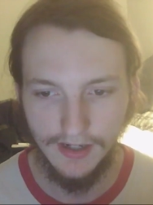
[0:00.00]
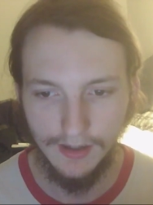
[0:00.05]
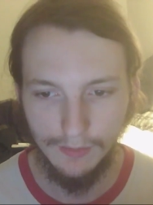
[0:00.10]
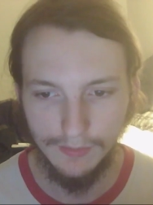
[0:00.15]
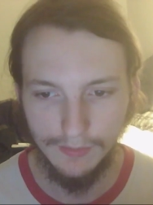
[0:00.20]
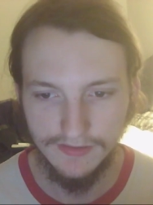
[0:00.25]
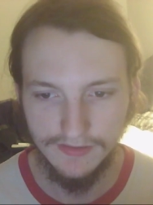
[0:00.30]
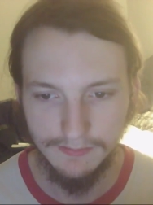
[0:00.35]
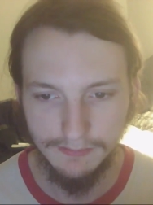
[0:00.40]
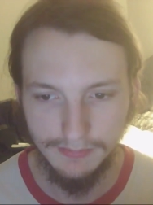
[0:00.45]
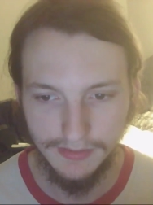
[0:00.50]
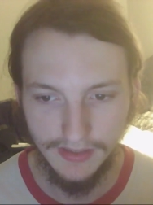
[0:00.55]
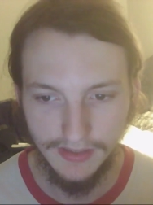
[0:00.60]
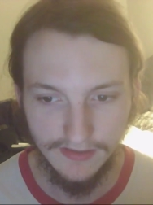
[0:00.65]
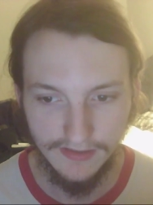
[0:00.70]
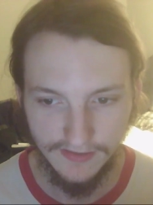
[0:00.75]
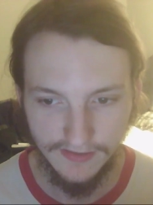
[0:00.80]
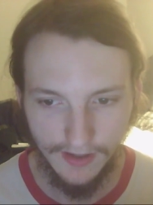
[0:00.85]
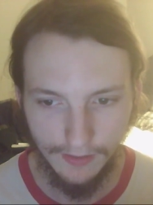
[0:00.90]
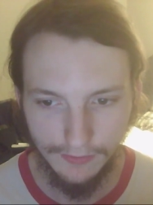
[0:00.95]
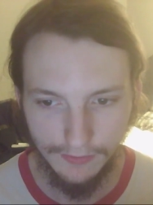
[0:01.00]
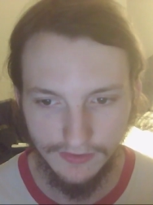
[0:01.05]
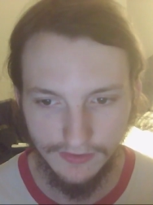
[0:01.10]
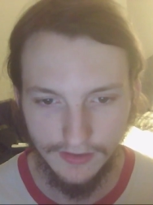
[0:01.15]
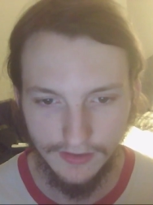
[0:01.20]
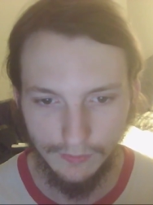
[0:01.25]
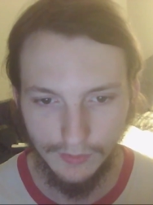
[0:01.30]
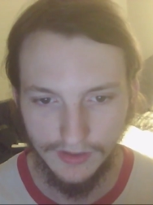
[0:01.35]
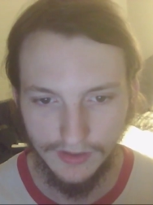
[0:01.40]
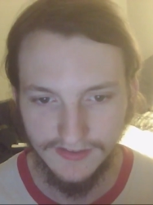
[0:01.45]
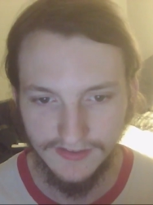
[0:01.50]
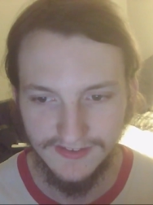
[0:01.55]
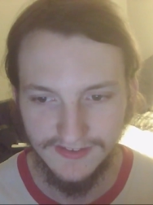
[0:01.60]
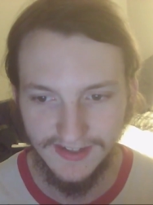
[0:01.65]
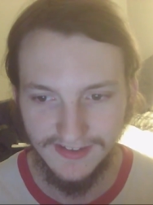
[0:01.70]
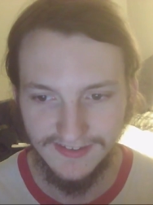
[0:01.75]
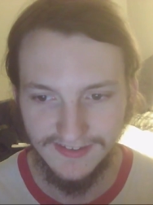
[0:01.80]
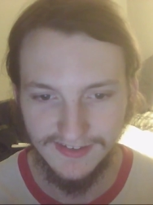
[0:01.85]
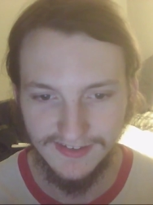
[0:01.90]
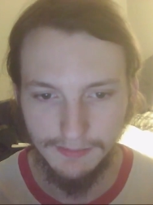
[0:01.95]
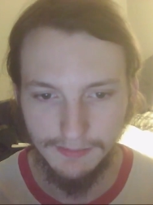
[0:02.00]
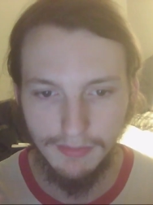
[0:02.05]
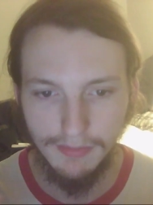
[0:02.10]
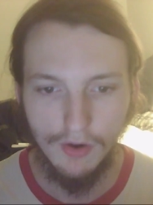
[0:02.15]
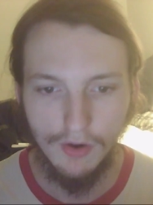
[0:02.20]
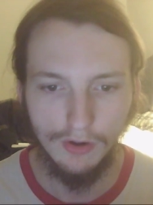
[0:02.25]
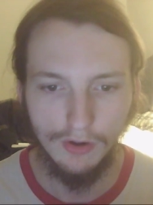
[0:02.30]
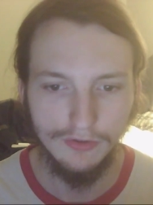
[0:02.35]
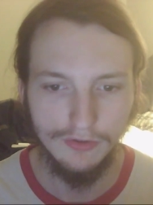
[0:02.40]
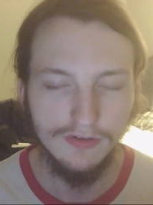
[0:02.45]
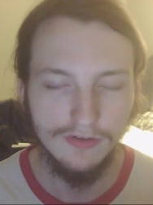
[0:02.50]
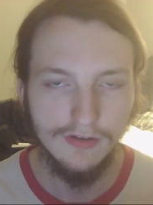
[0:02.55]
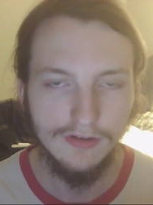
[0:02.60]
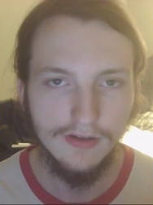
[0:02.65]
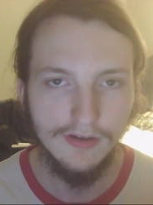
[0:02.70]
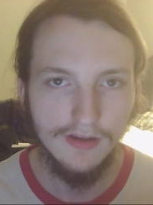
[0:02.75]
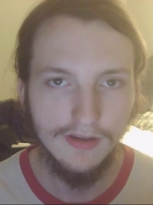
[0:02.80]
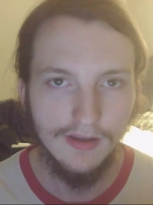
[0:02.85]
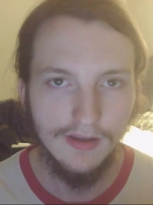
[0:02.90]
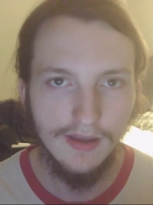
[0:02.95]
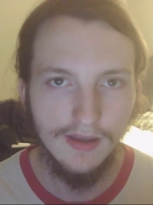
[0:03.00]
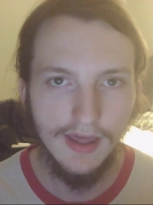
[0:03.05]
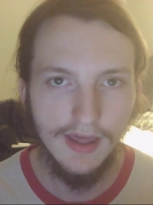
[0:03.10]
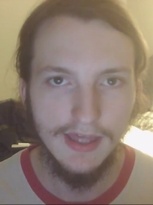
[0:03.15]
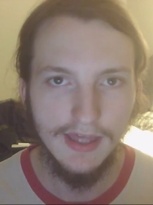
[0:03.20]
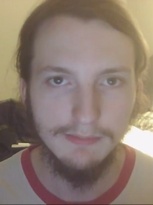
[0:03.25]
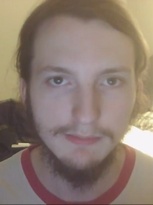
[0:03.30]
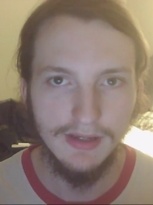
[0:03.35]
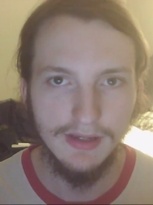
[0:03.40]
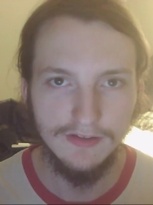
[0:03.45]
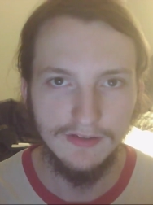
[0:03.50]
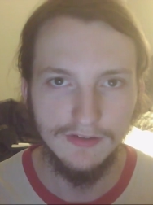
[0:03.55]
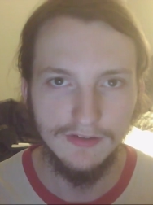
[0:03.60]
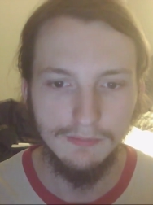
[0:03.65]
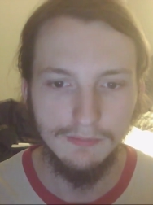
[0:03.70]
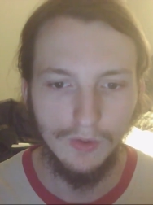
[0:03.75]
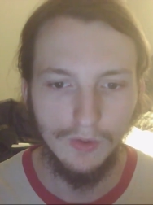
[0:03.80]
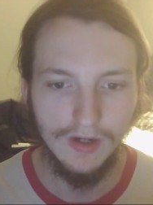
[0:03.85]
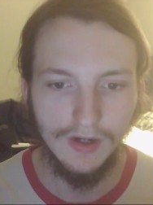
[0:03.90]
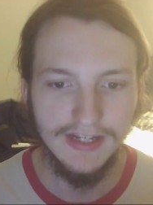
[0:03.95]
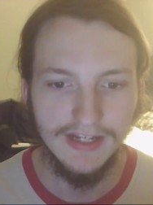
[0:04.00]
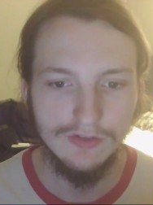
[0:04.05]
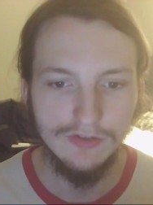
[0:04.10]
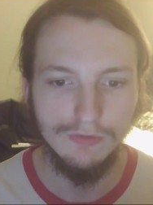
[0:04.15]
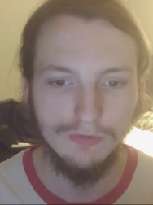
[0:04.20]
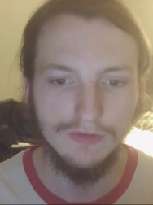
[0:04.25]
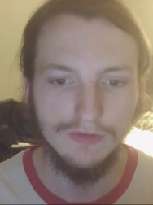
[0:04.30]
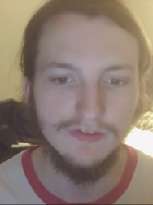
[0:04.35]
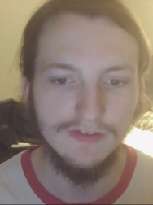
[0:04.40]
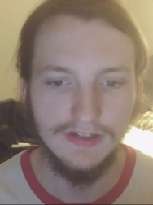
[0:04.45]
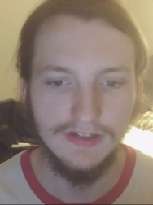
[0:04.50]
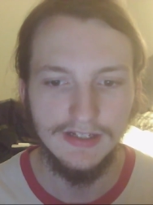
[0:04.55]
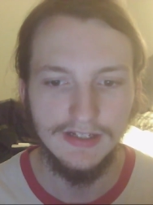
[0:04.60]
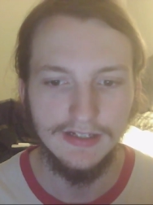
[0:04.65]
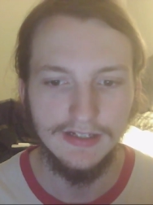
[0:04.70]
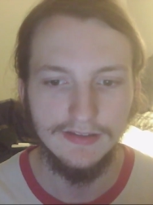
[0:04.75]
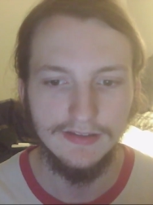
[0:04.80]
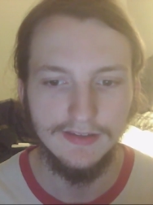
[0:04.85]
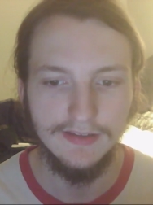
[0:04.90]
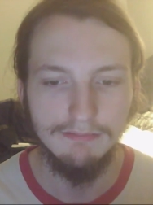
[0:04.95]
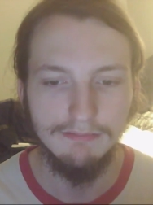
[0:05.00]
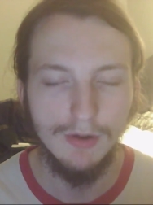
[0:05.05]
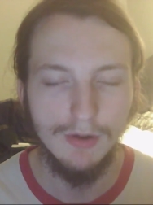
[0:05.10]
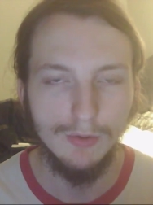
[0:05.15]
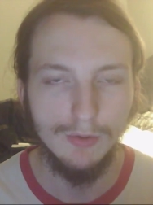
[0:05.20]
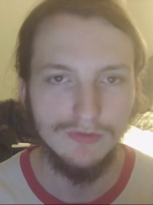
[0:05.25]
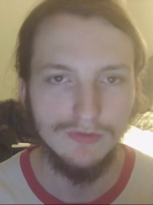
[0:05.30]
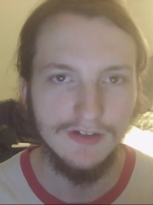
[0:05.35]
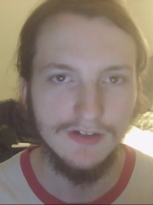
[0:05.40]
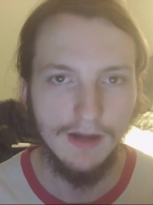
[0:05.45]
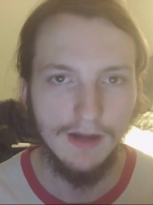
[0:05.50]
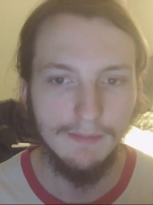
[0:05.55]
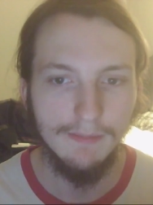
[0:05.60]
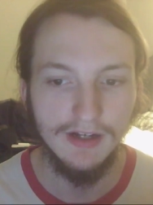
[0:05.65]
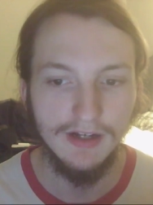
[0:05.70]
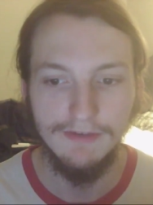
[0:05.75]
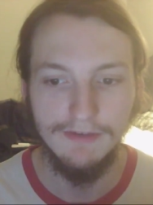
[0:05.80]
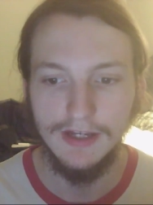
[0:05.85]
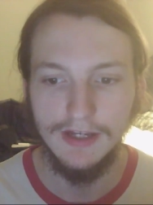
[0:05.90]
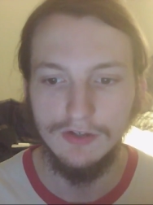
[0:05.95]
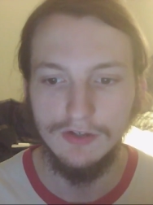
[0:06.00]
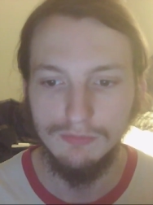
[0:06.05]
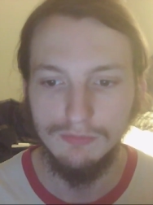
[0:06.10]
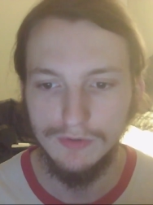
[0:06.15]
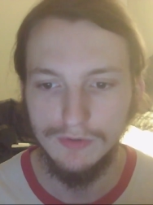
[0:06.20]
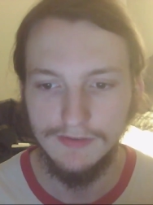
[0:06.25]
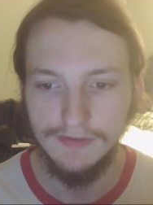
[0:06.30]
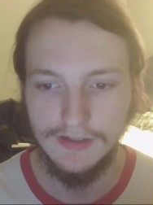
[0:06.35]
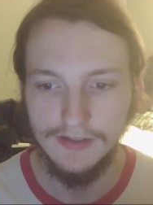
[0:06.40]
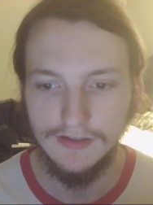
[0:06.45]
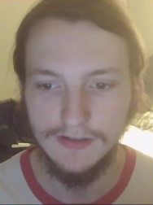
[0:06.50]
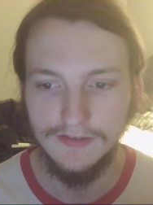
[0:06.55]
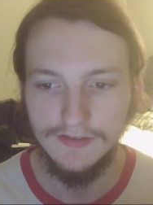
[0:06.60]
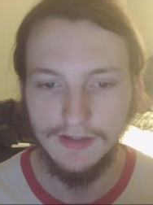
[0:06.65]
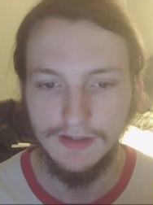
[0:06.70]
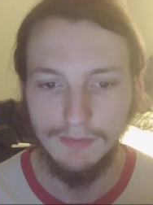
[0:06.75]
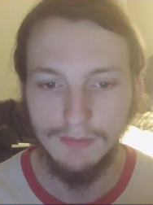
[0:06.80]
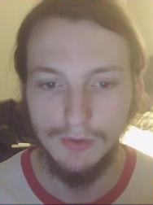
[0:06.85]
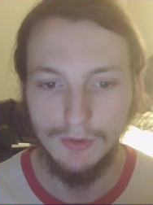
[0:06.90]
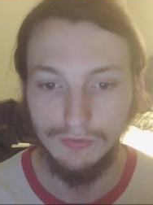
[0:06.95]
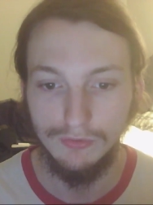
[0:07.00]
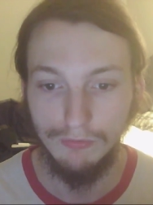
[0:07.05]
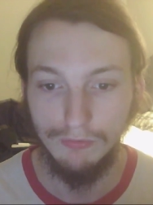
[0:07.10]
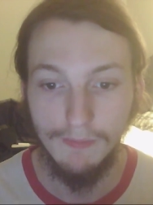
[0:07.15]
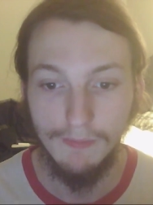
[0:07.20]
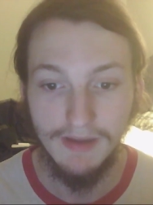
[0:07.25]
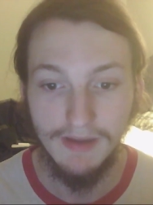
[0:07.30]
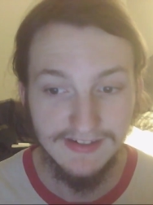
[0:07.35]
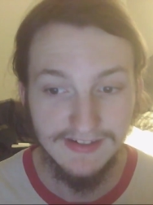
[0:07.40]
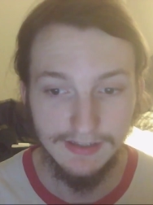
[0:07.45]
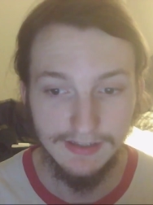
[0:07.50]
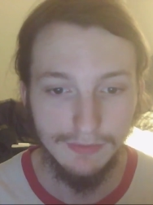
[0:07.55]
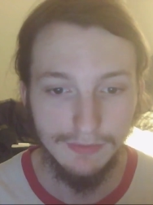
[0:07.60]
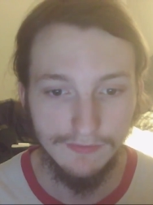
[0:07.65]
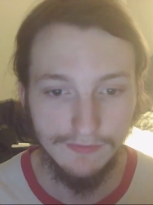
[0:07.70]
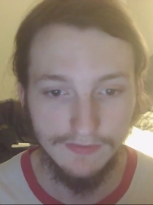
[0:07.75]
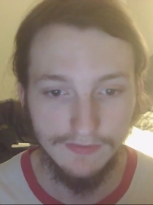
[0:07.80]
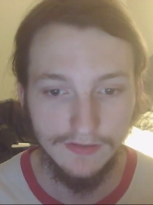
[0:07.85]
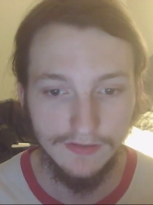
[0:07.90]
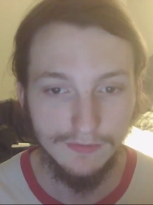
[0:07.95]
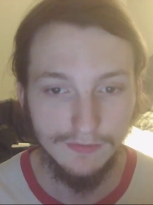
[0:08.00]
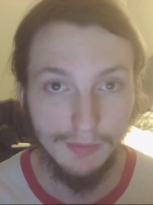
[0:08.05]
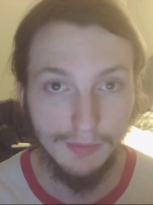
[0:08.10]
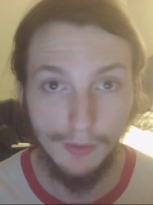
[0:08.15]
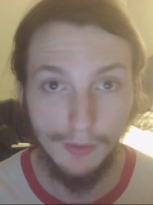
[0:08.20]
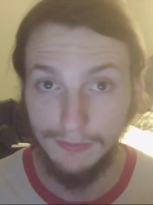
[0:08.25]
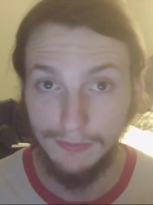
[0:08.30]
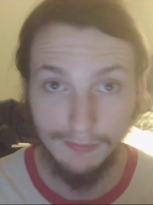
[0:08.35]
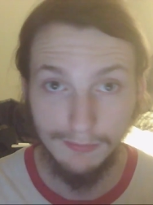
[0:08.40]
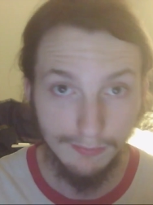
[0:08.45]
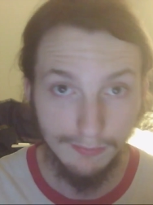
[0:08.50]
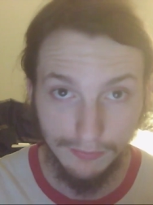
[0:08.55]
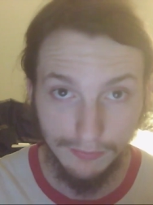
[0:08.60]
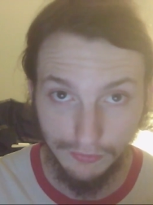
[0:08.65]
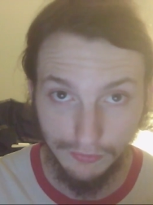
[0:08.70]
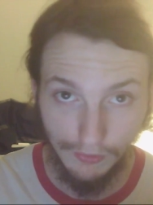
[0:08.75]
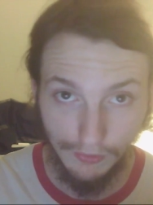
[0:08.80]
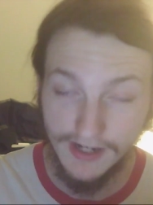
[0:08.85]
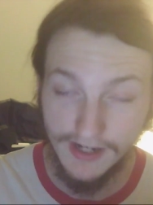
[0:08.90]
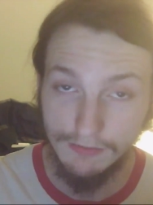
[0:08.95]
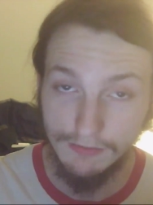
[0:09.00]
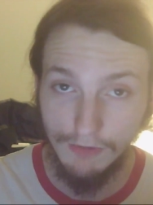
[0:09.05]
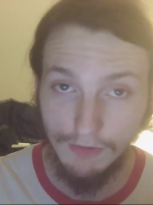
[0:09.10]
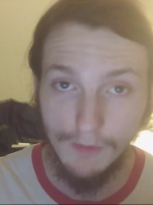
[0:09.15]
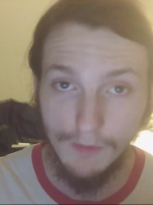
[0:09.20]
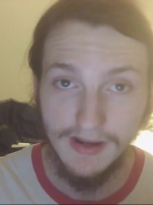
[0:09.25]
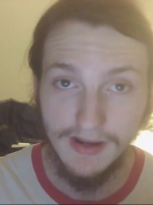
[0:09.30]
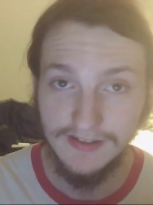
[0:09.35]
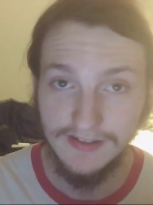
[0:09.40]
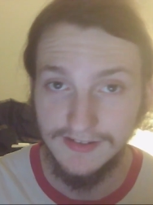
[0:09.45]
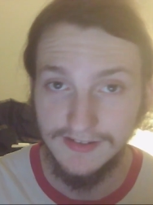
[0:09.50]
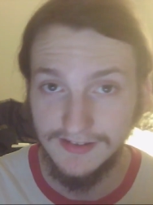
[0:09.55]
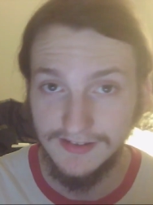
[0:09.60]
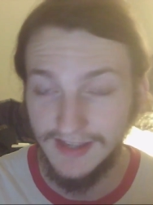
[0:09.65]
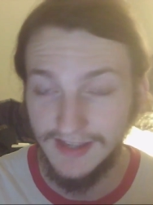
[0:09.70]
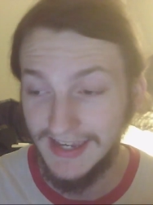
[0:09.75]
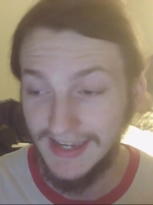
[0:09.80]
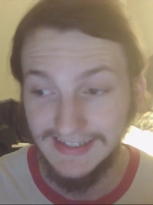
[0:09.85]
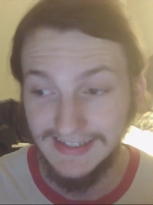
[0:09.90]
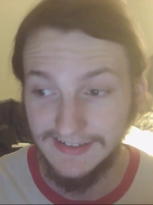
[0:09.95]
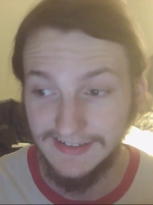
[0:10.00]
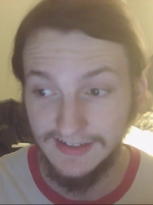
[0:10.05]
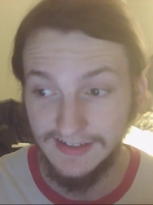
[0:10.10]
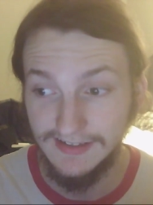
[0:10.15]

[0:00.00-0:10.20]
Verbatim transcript: it plays out and what sets it apart and makes it more interesting than most coming-of-age movies and most romantic movies, both straight romances and